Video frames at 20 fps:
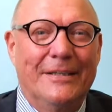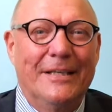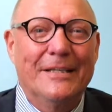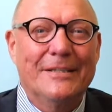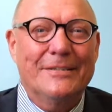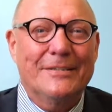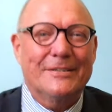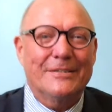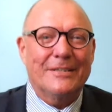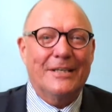
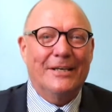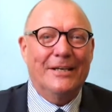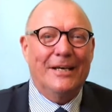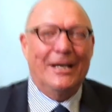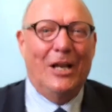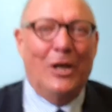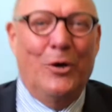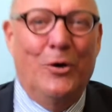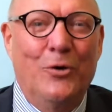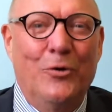Yes.
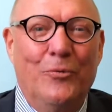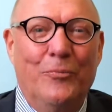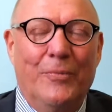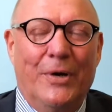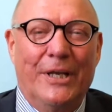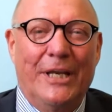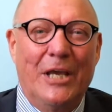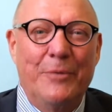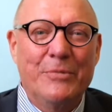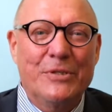Hello,
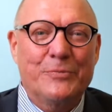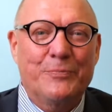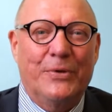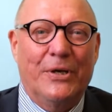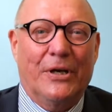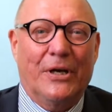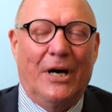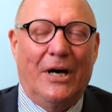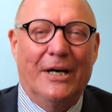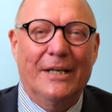my name is
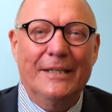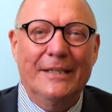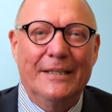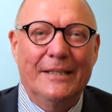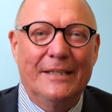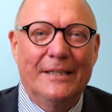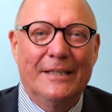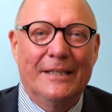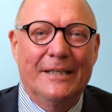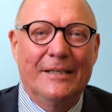Pierre Khan.
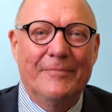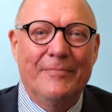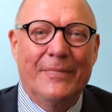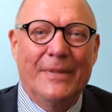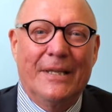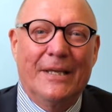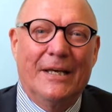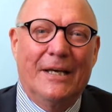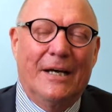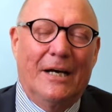
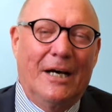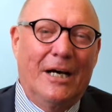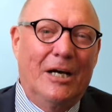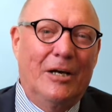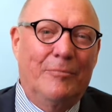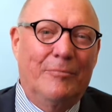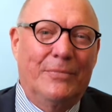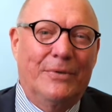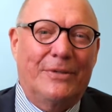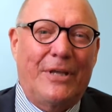
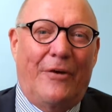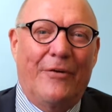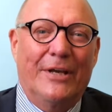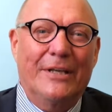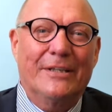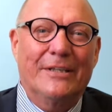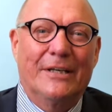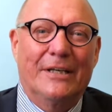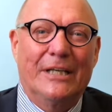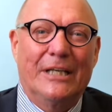I'm a
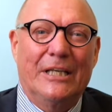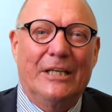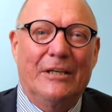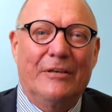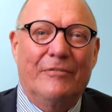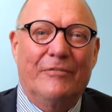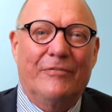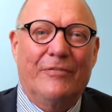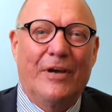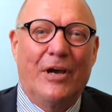director in
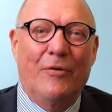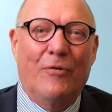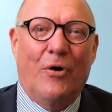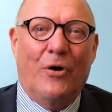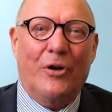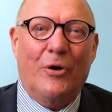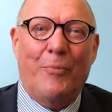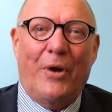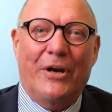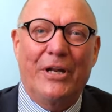
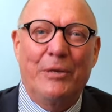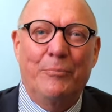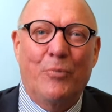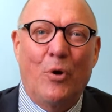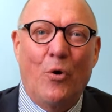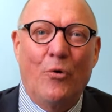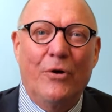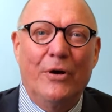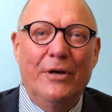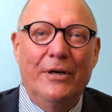Fairwater Marine
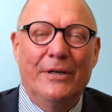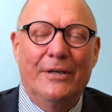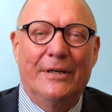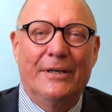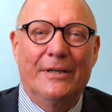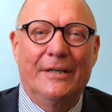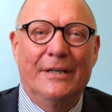Broker.